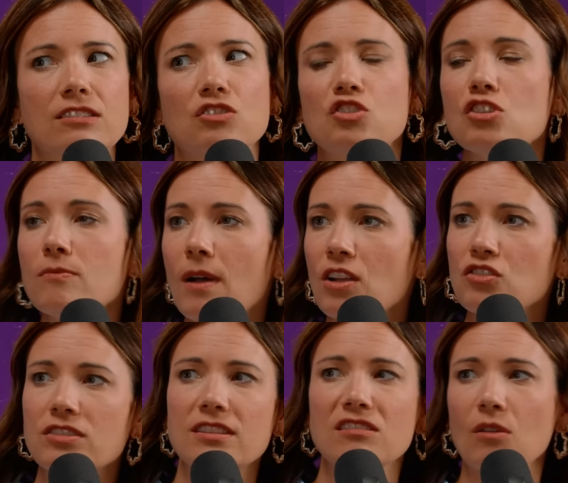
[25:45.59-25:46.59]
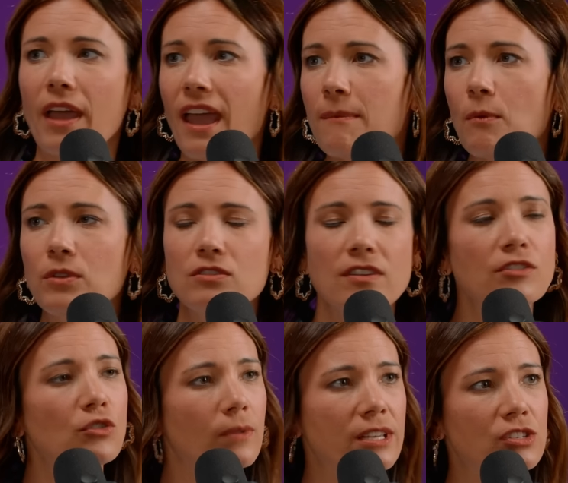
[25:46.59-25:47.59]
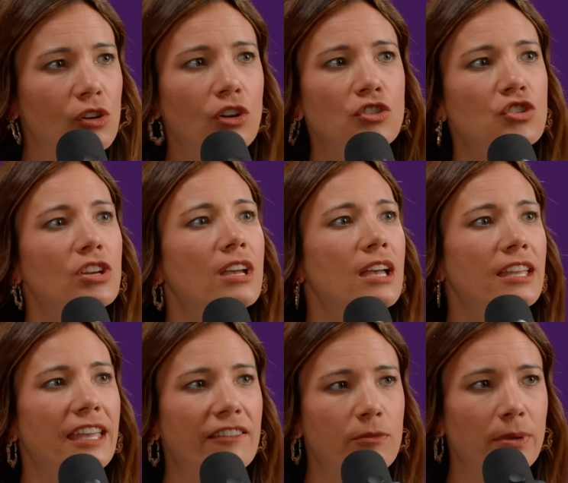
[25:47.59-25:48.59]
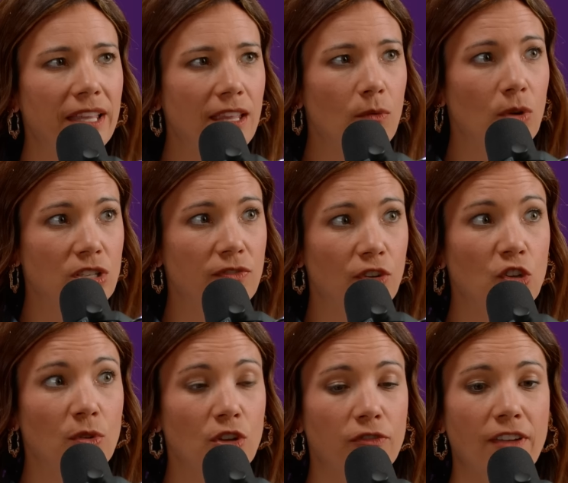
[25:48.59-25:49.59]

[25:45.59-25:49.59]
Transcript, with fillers: this too much? Is this okay? But when you've done your research, you have a plan that works for you and your